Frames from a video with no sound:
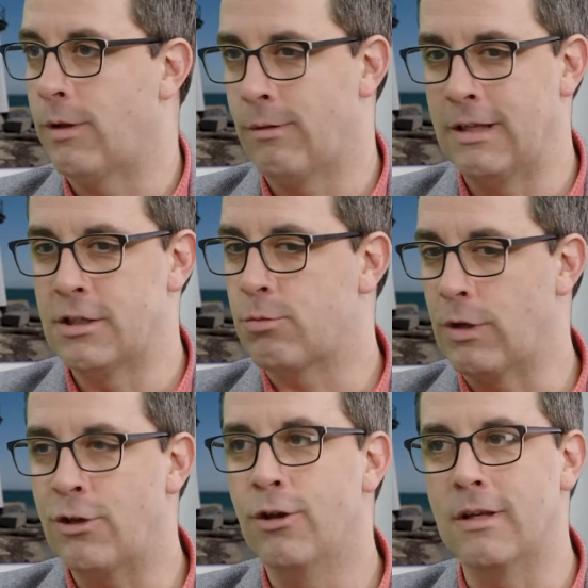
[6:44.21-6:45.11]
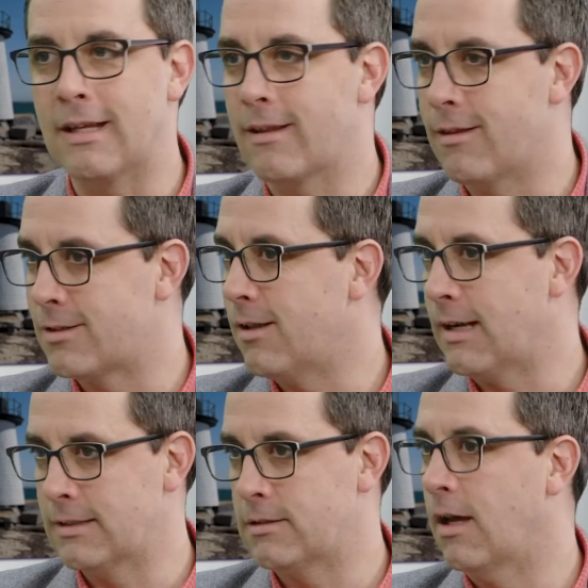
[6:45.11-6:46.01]
we, we it just we couldn't get the
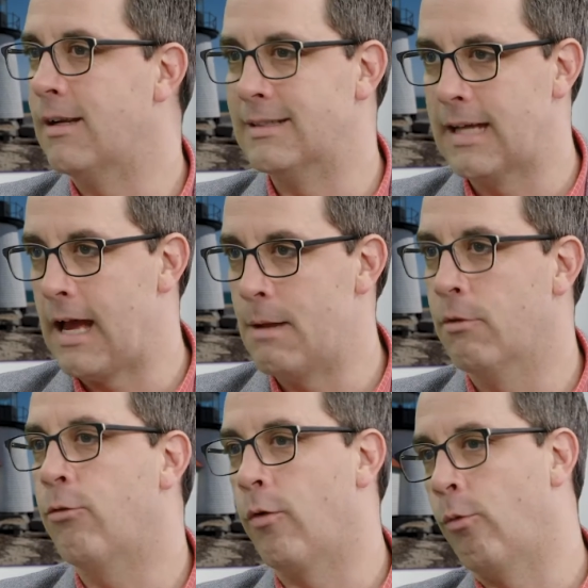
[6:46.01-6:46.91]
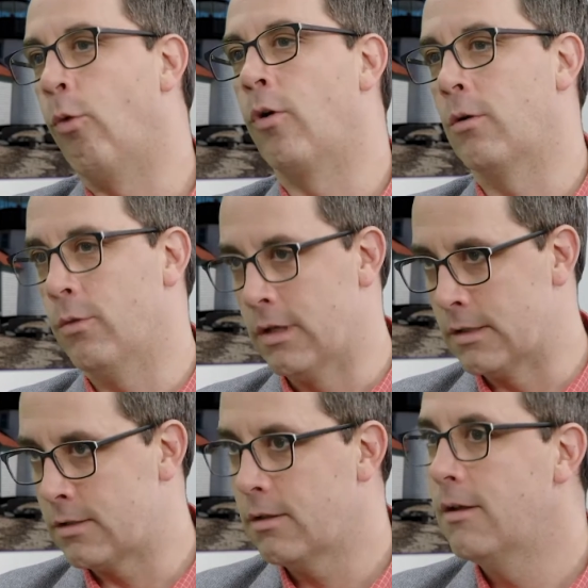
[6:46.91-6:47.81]
studies done in time before the warrant
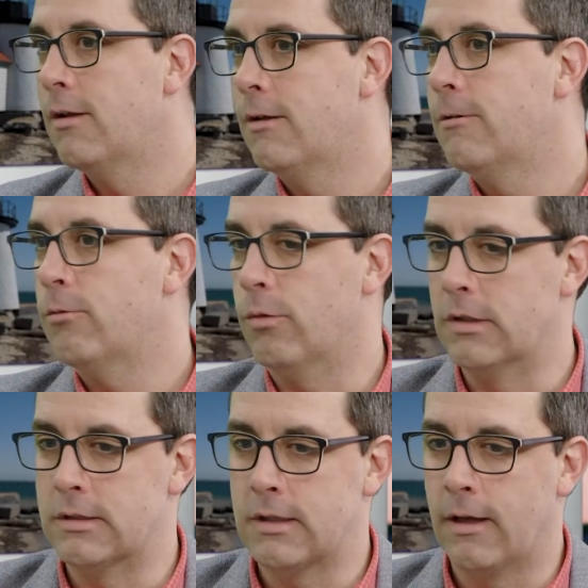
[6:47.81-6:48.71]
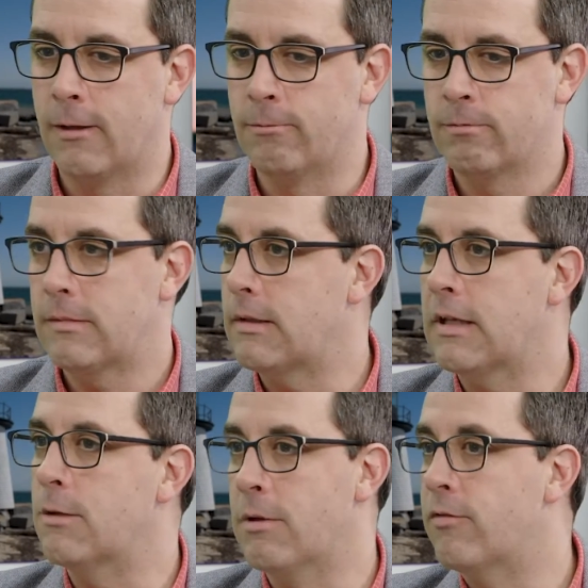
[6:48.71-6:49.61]
was was um,
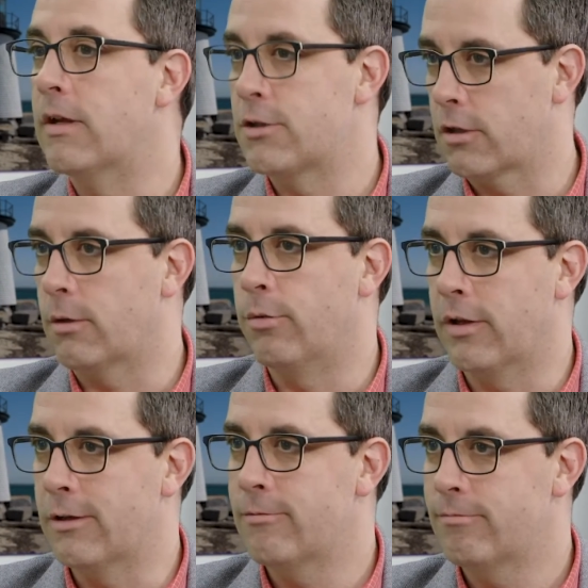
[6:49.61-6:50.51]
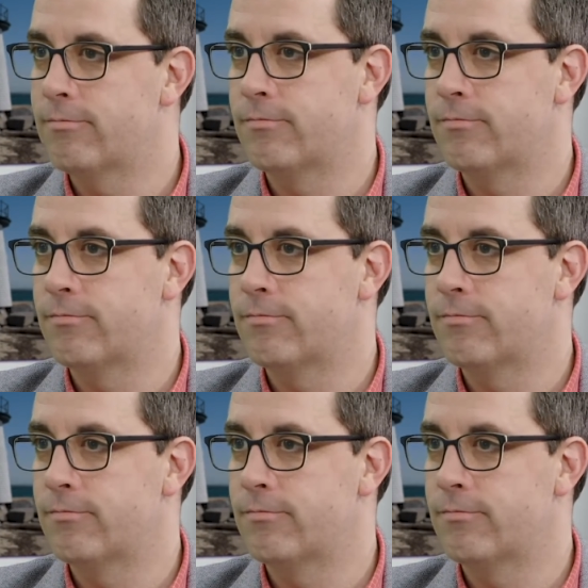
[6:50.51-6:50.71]
need to be finished and completed.